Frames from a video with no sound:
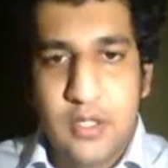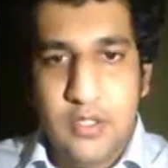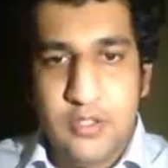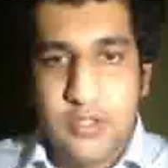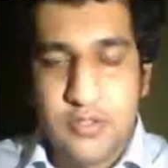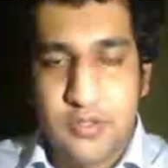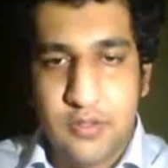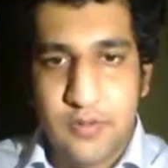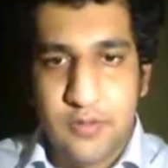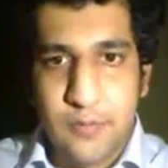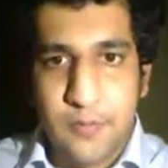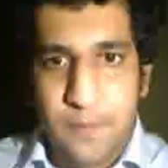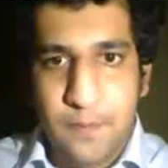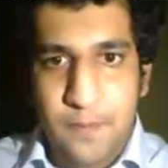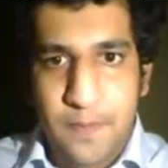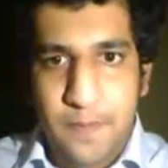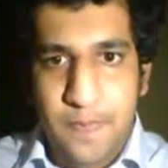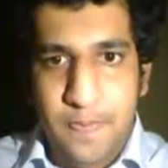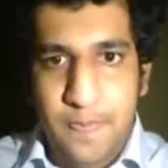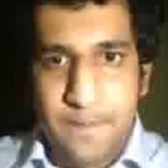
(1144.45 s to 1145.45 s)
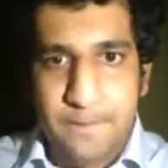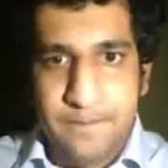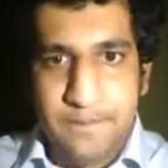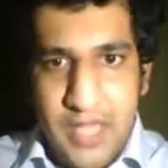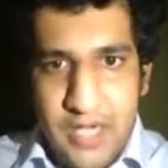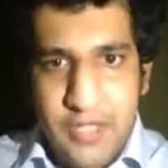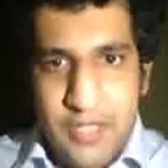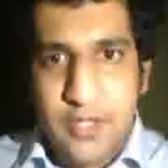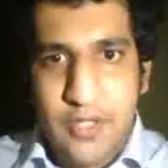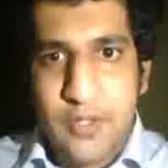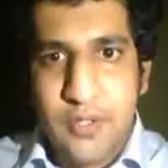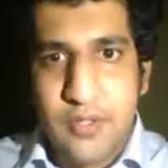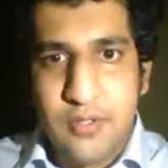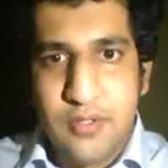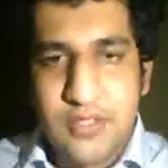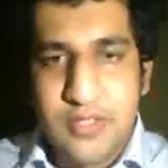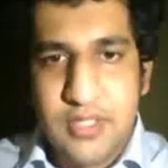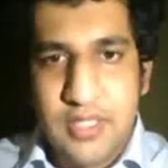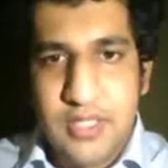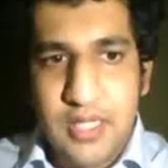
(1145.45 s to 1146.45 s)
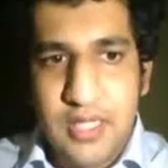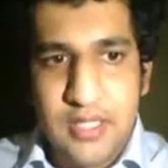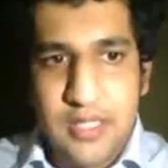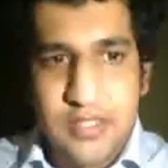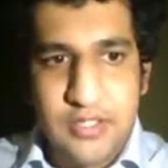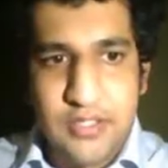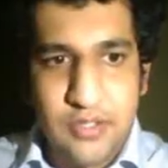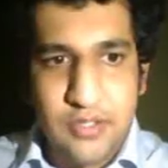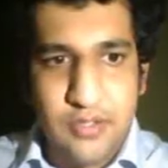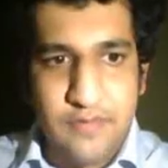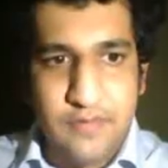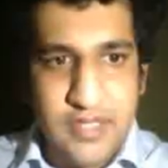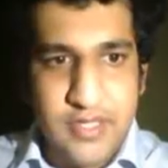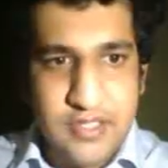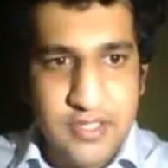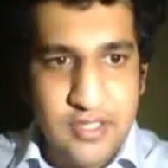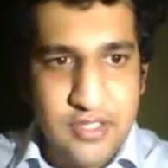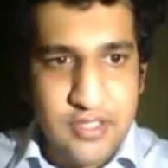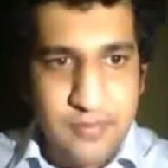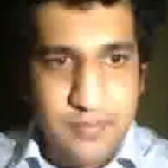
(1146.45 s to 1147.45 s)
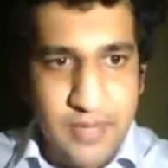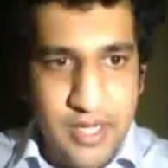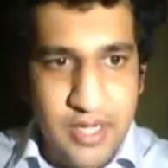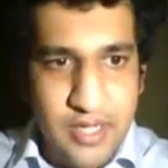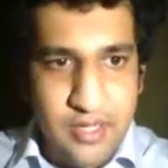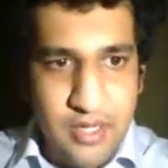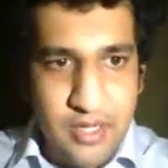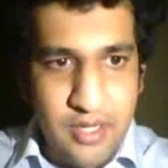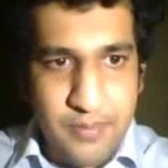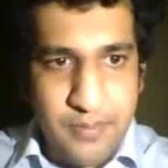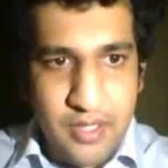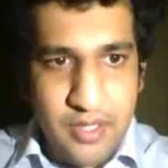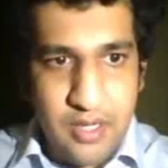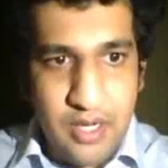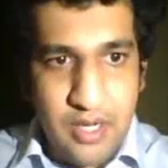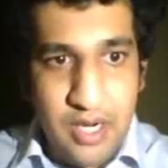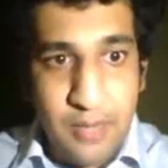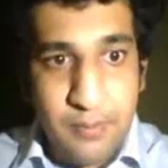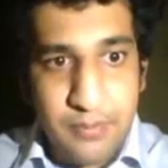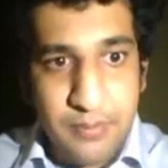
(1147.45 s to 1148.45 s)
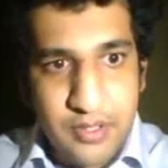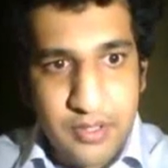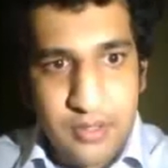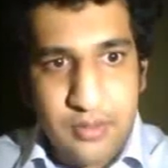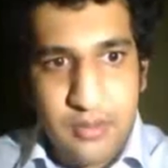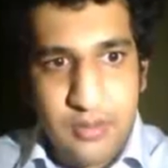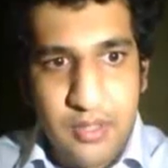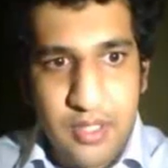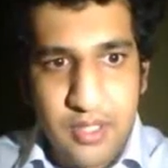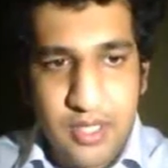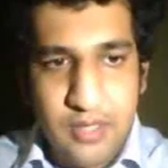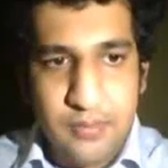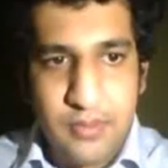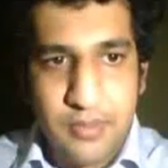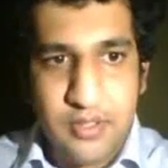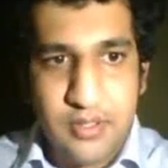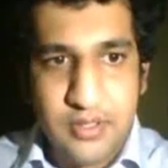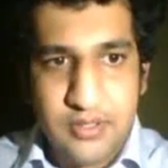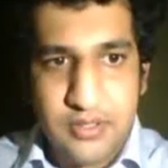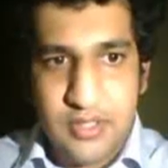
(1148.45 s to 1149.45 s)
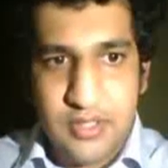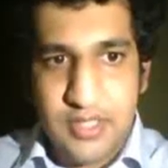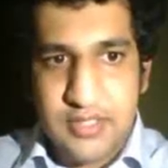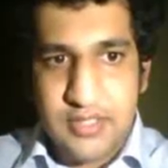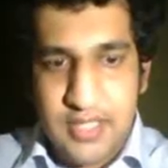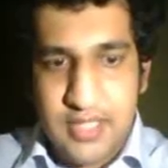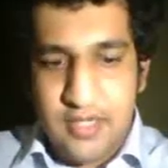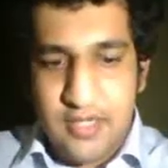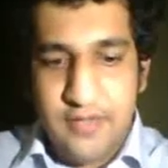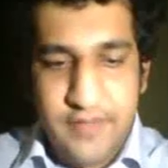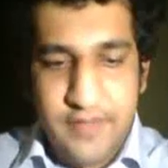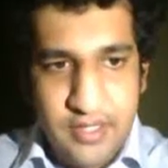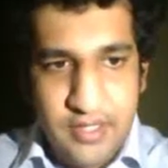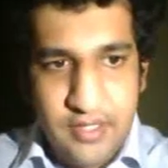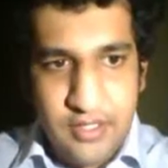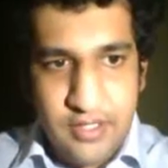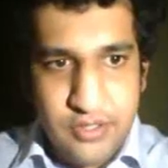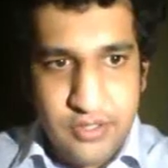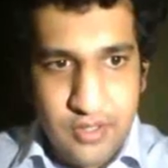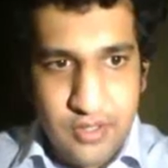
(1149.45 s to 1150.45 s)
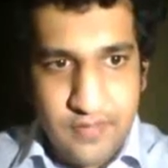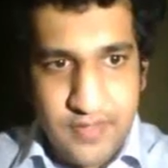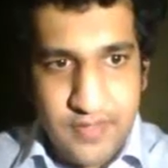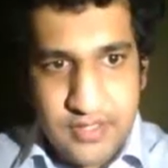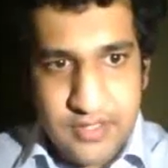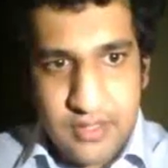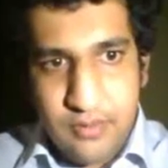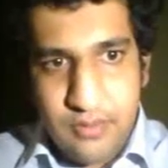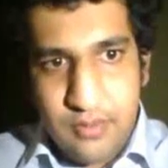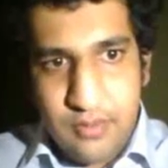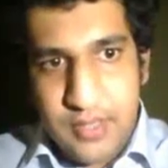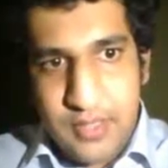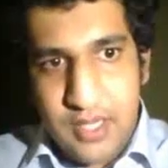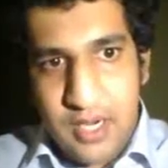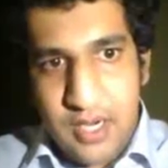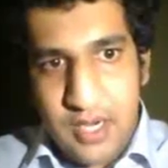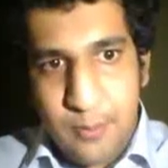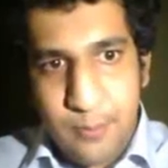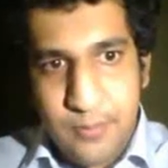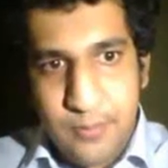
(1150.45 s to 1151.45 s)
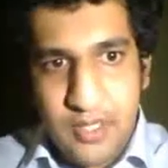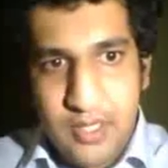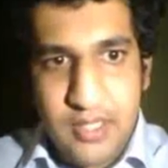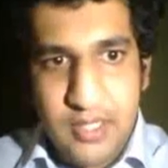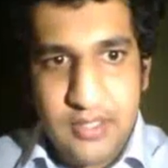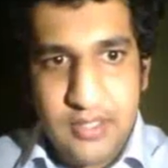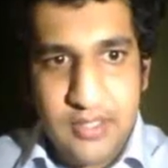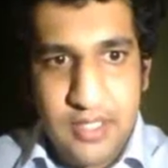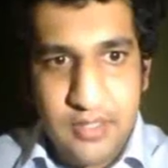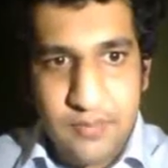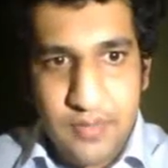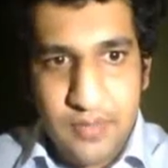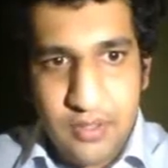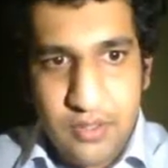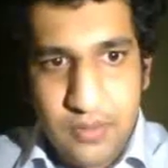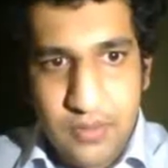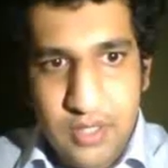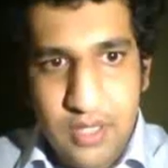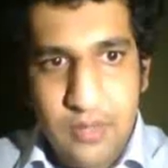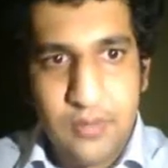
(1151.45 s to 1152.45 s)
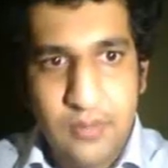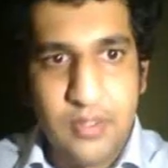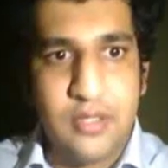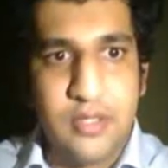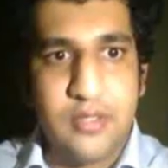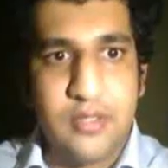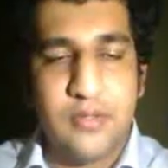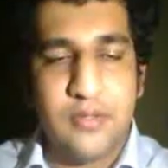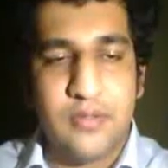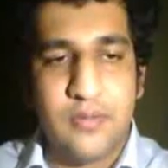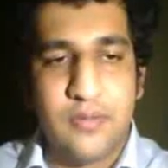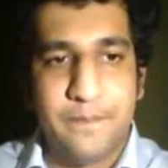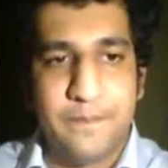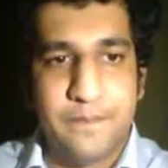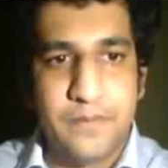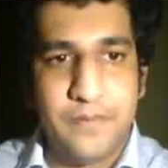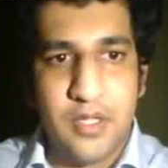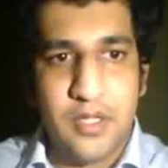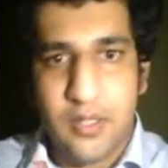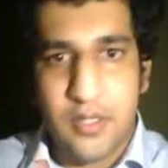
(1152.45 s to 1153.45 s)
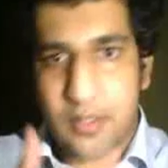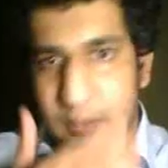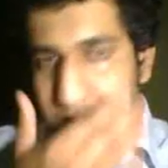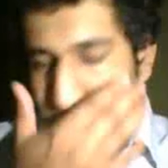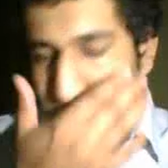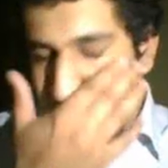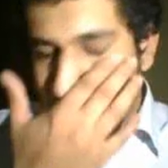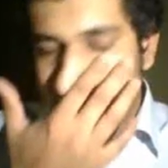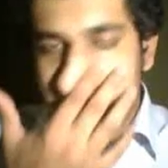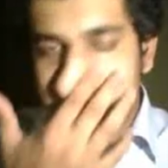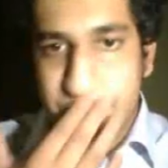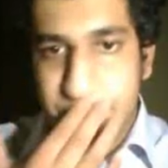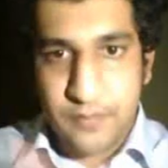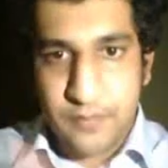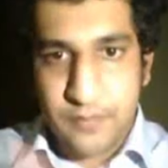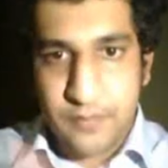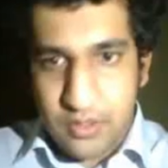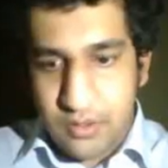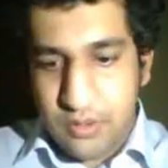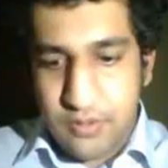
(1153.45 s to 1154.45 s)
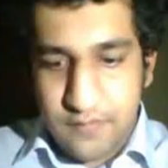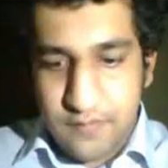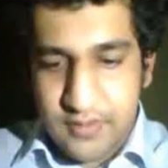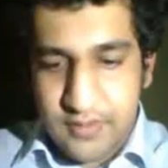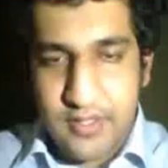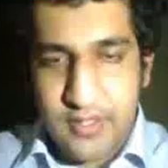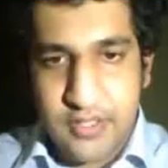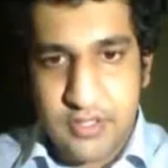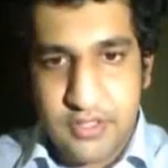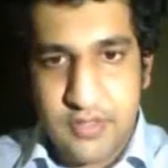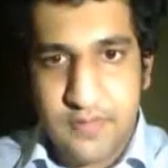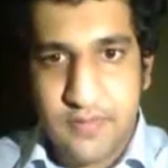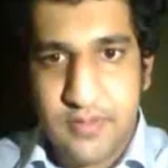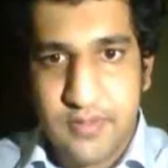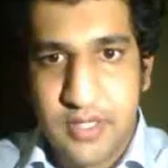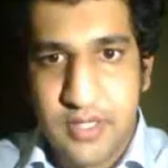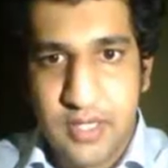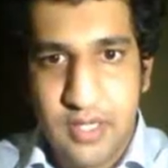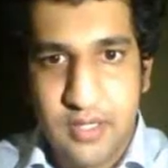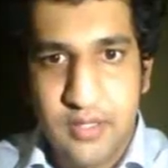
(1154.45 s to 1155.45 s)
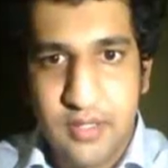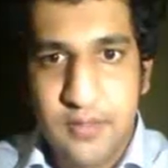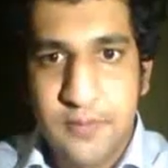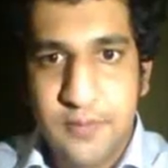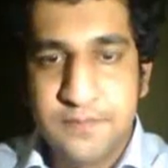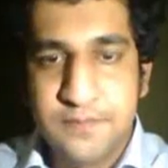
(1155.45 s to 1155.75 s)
So that you're going to see as, vessels might appear humped again because it's elevated. So a vessel will be humped and then will go down and go over the rest of the retina.